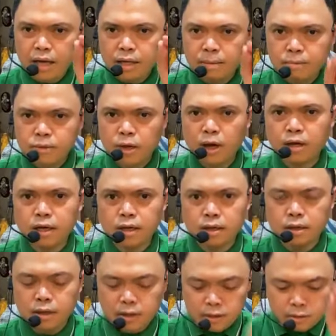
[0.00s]
I am
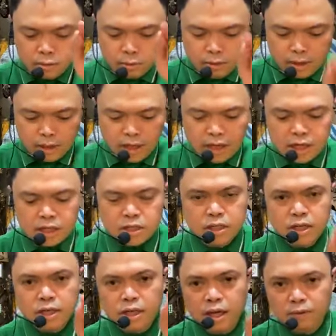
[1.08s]
talking to
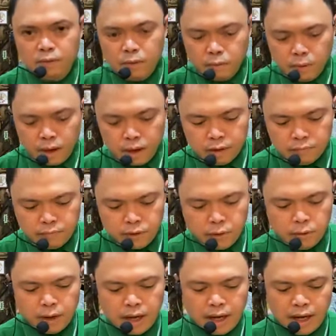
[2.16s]
each and every one of
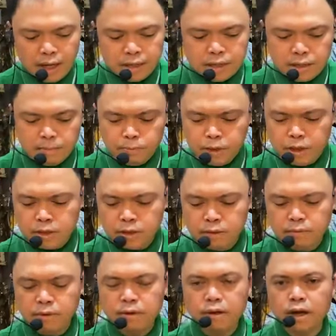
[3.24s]
you as the
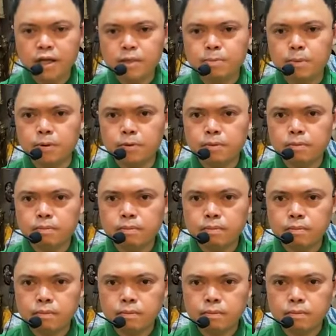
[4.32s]
preacher of the gospel.